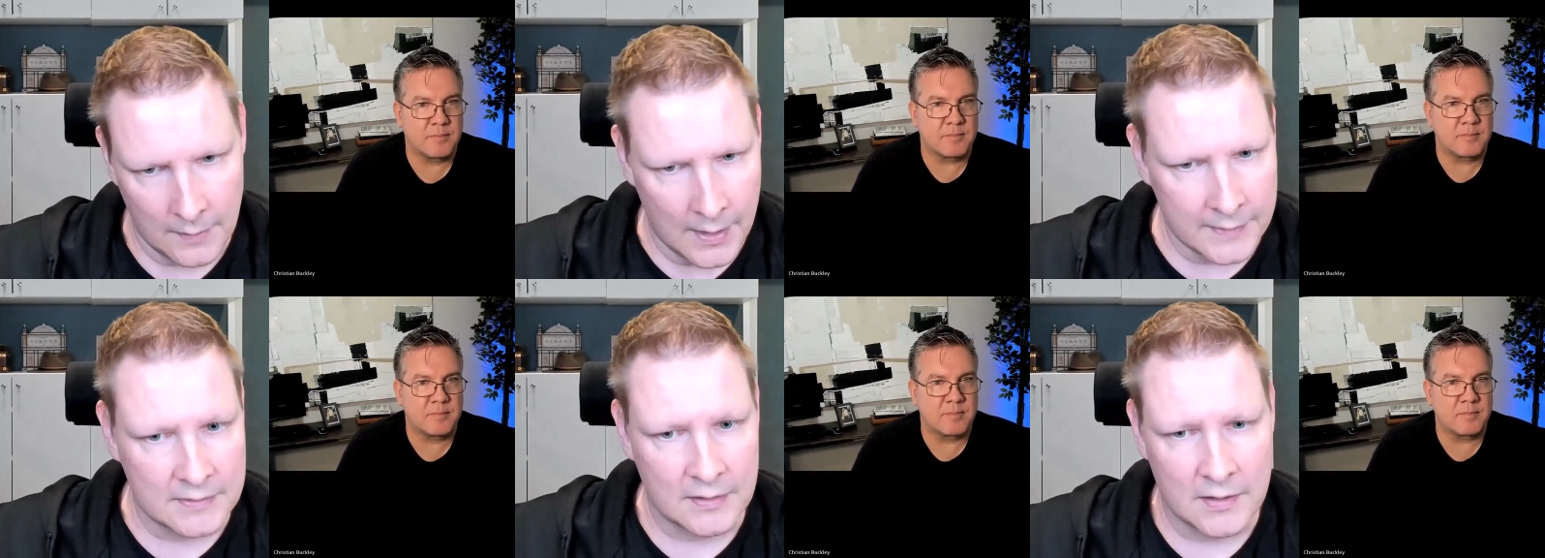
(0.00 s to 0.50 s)

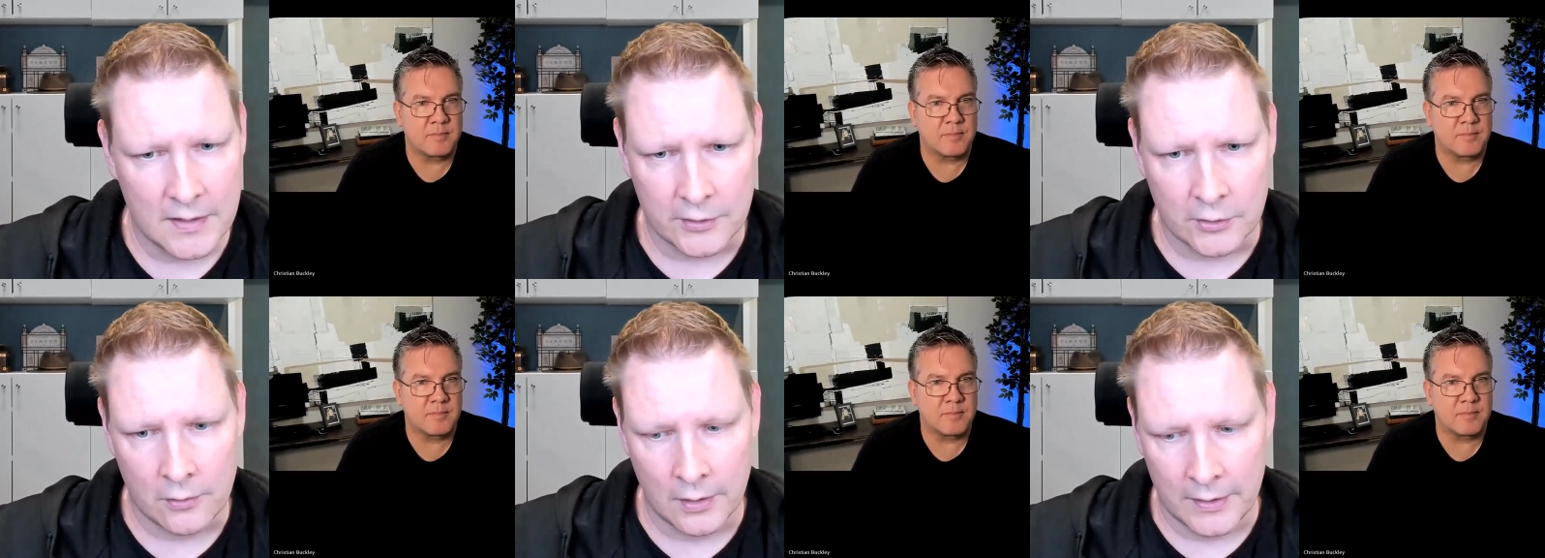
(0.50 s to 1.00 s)
Speaker 1: I
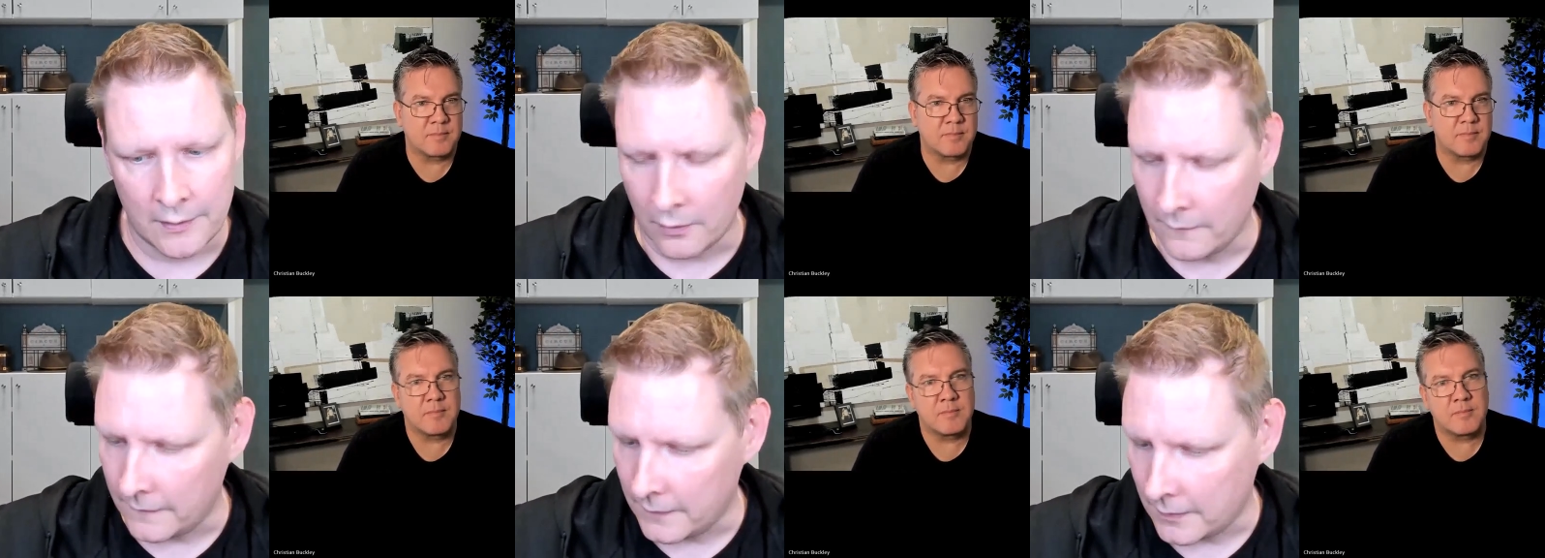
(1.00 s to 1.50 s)
started earlier
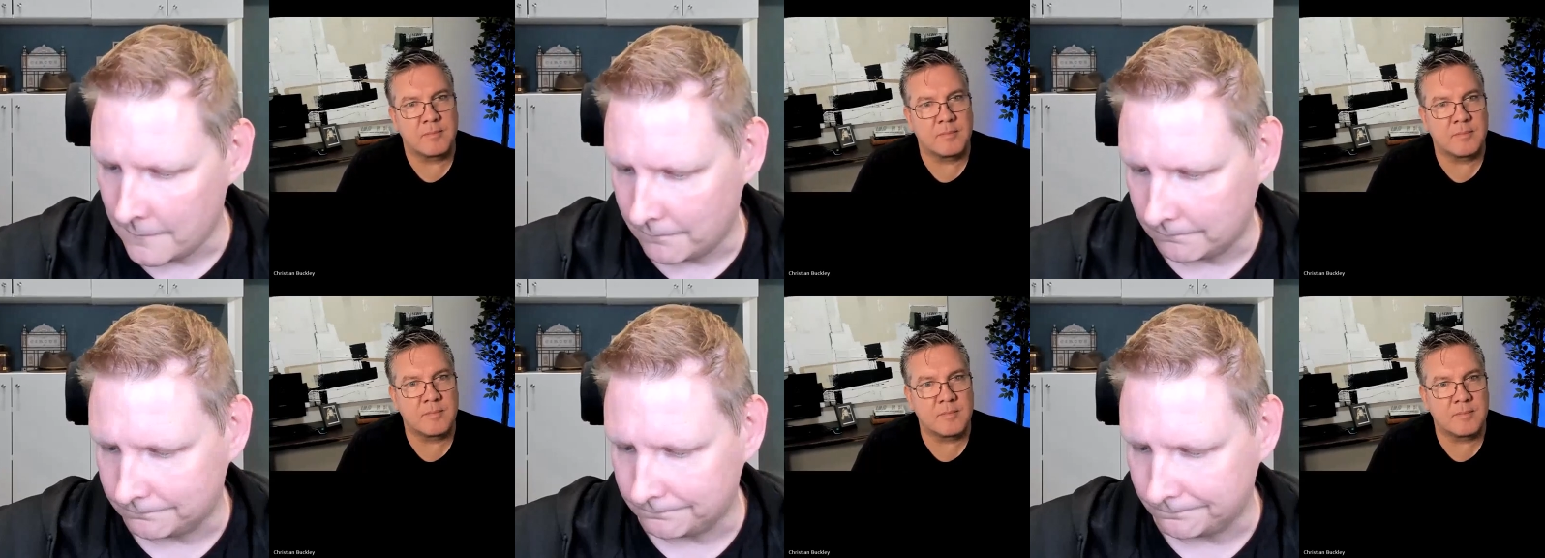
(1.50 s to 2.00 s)
on the,
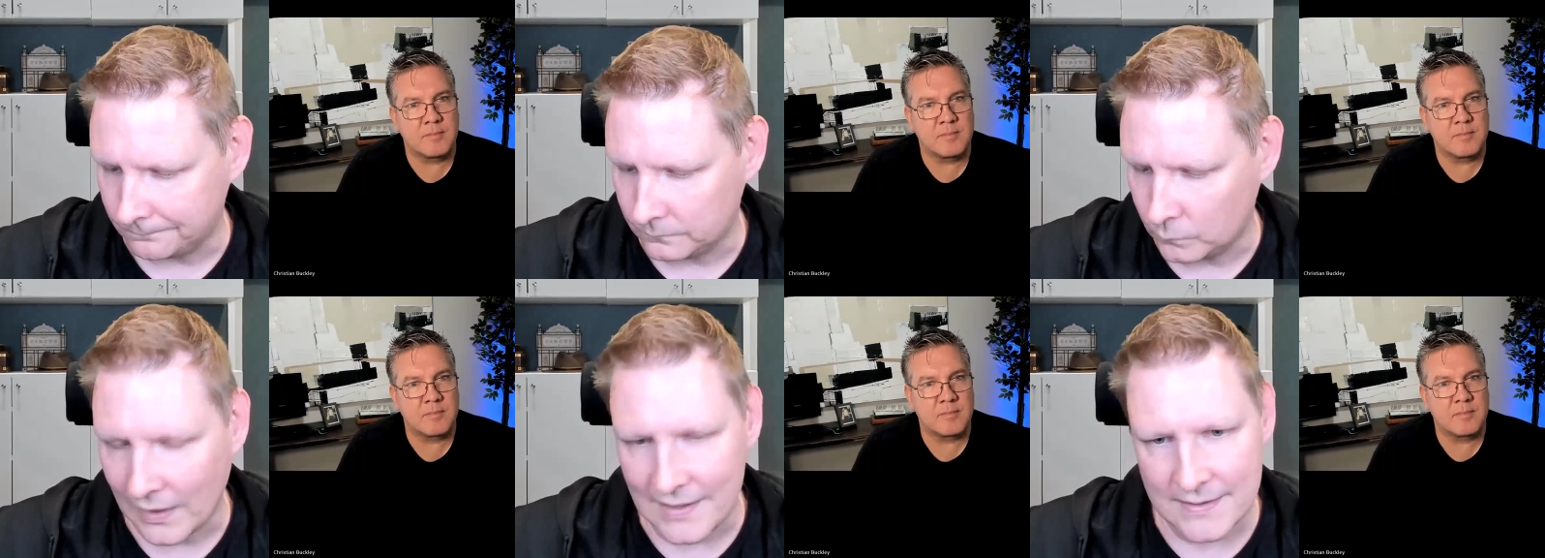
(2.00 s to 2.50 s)

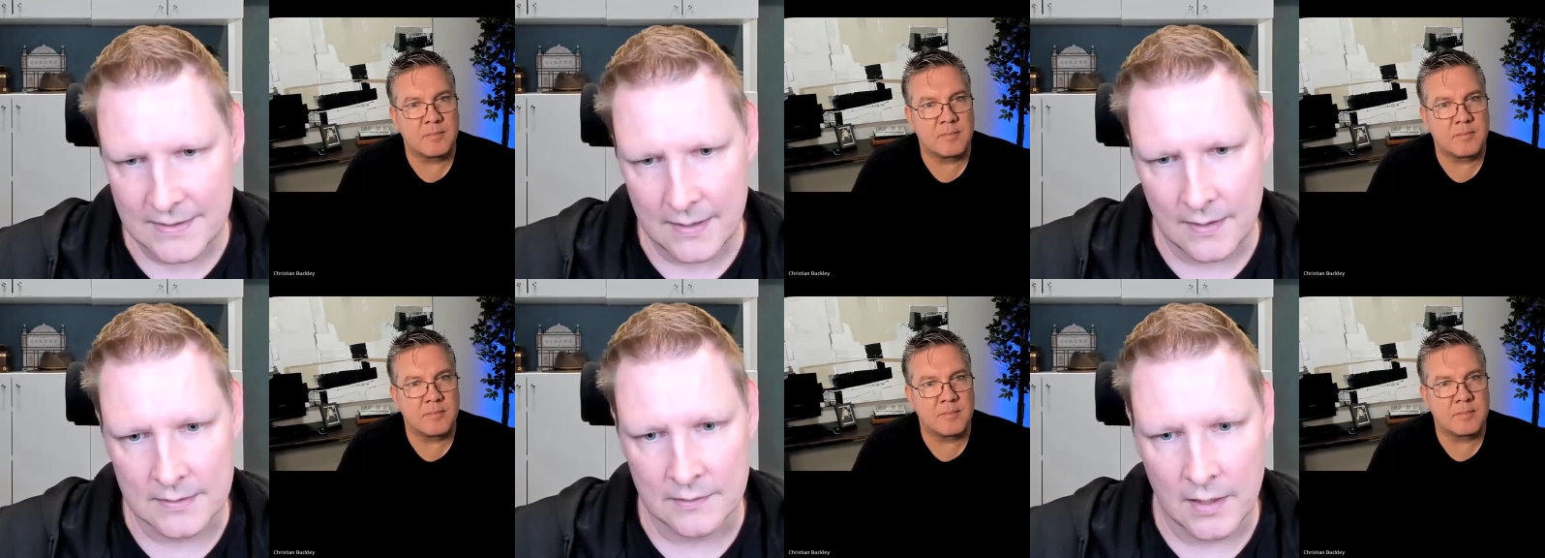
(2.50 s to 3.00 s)
well, let's say
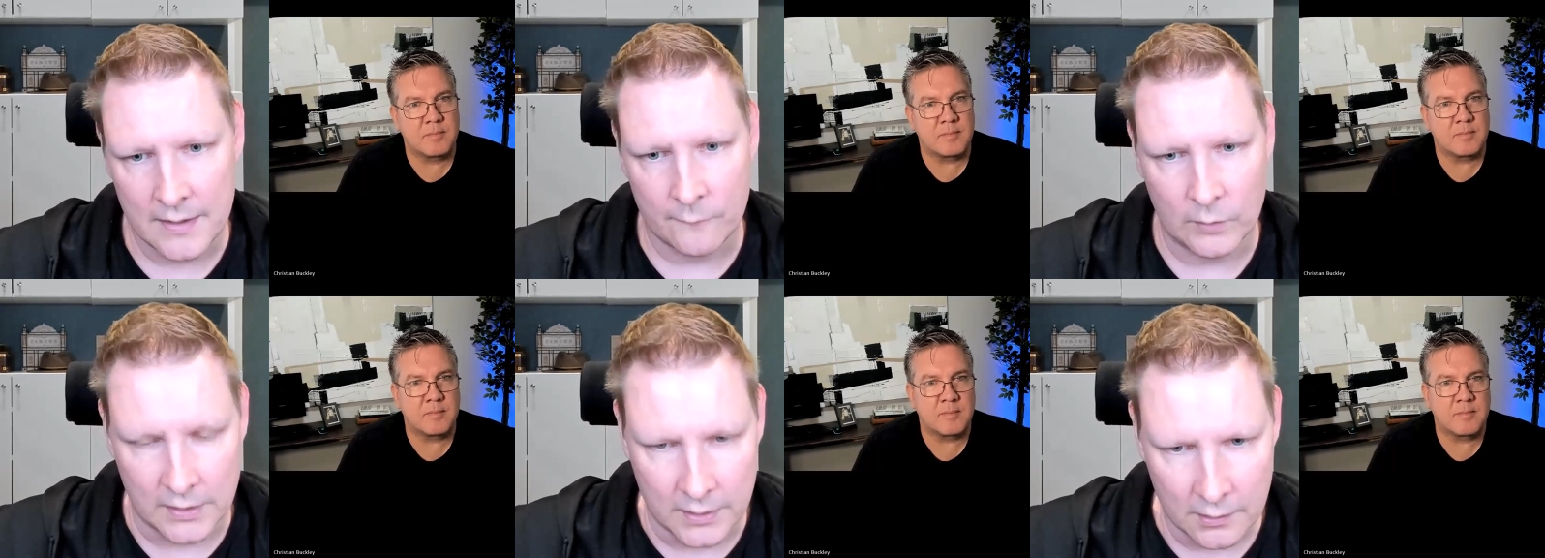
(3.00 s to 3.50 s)
I started
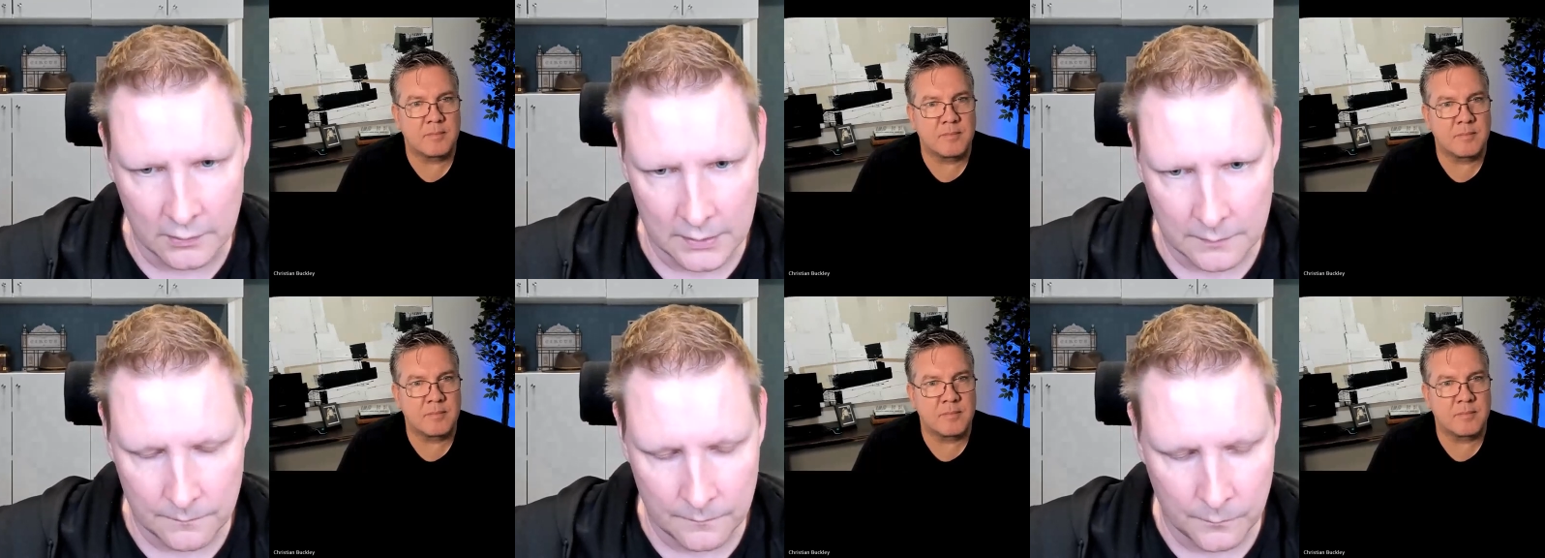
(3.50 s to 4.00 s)
with the dot net,